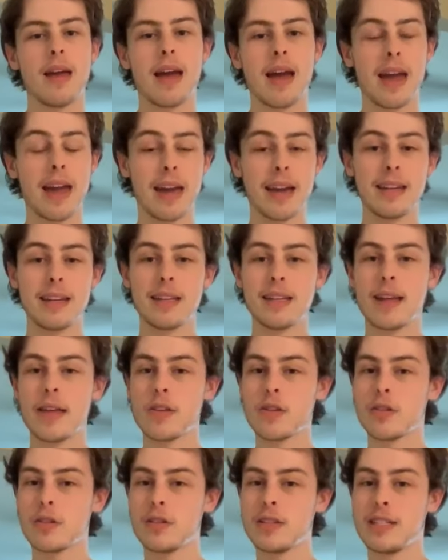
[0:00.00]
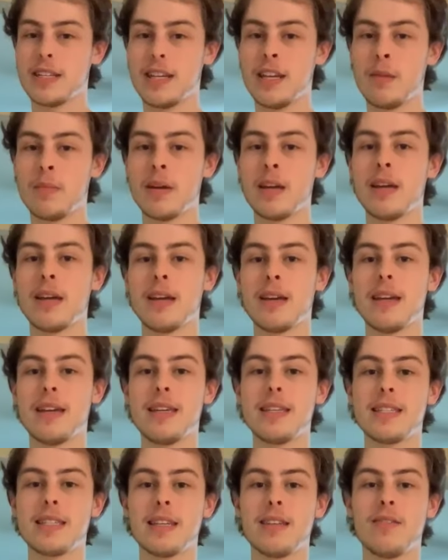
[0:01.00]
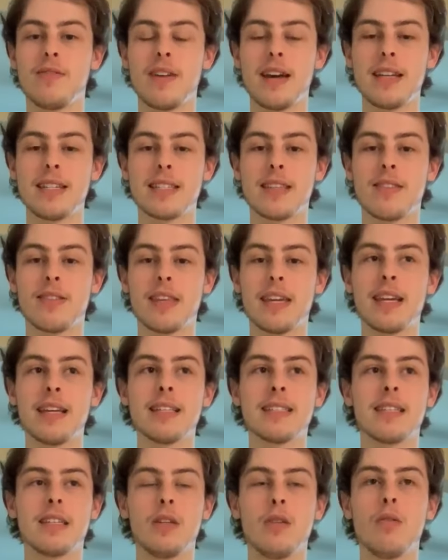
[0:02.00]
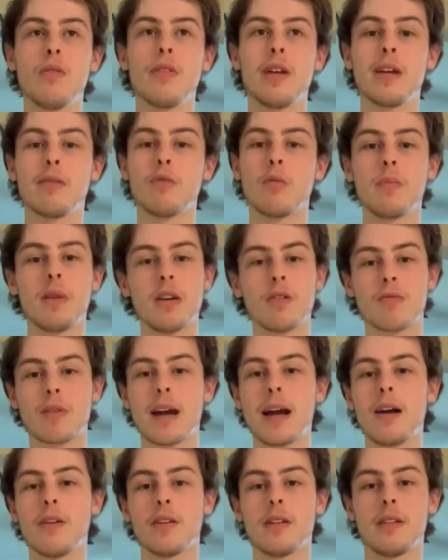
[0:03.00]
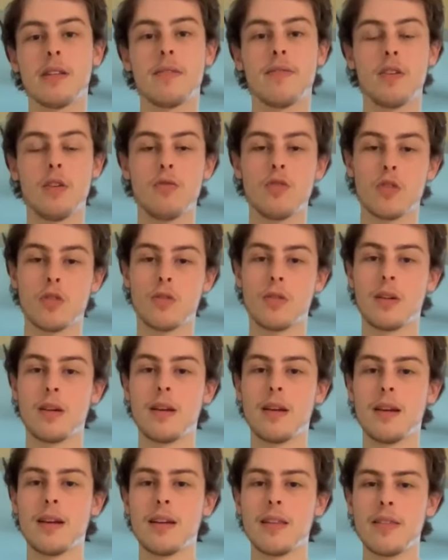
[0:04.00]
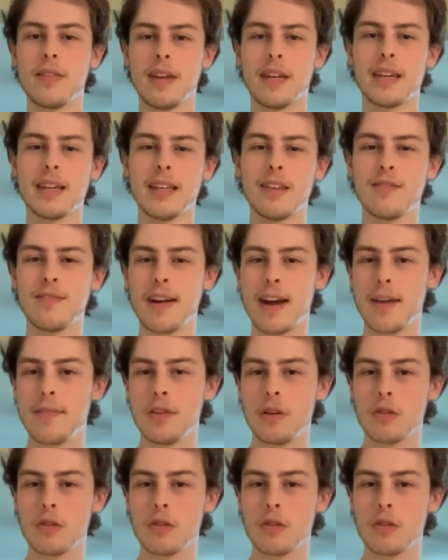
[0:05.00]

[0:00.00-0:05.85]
And another good tip is to invest in things that you think will be around in the future. Think, in 5